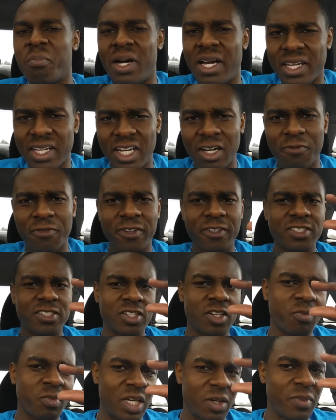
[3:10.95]
my comfort
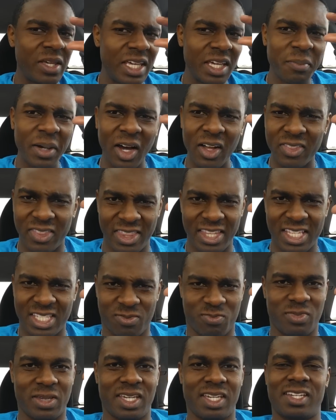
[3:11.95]
zone may be about
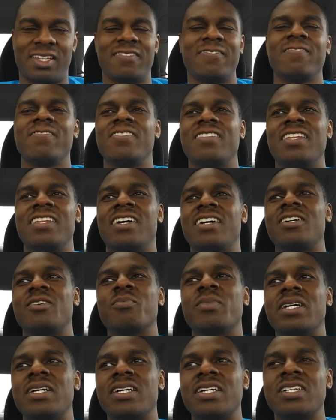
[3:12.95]
this big no,
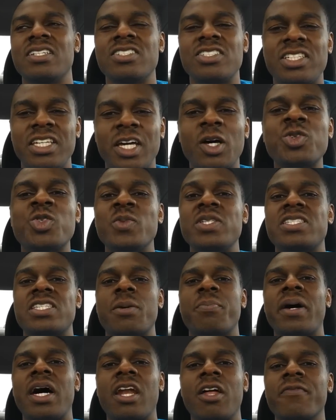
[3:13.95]
but uh, she helps me
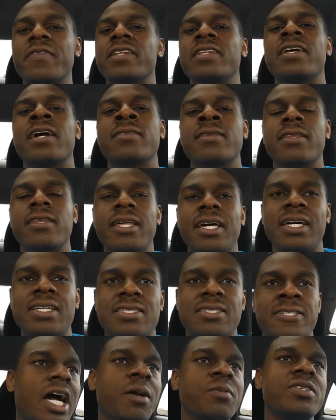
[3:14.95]
step out of it nonetheless.